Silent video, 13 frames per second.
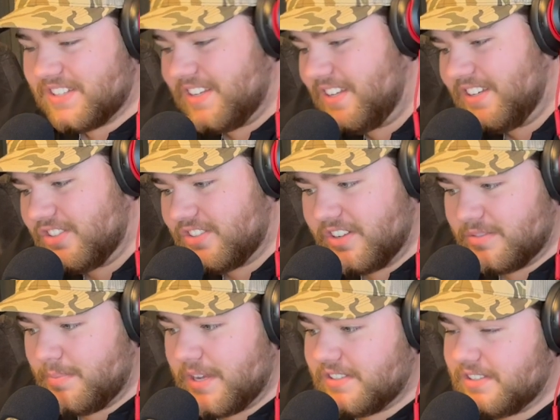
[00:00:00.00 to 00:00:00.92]
it just
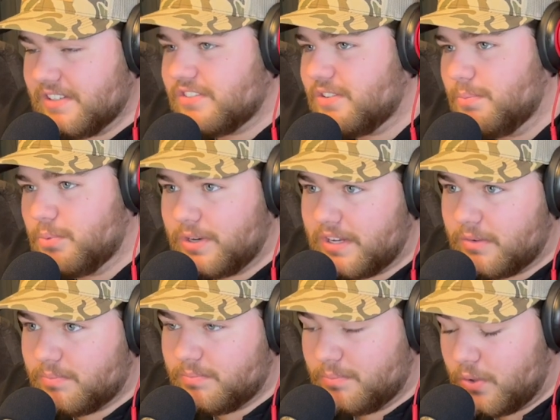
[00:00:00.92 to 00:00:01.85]
doesn't make sense to bring
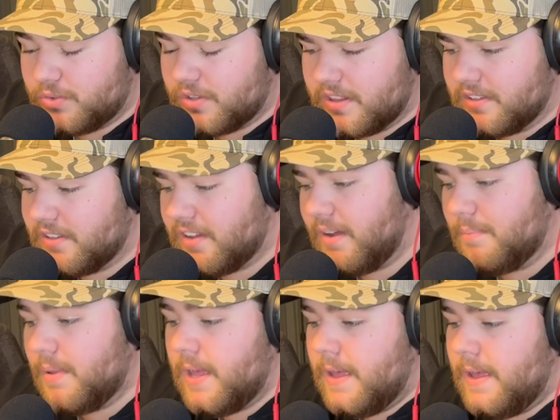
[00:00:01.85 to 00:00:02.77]
it most of the time.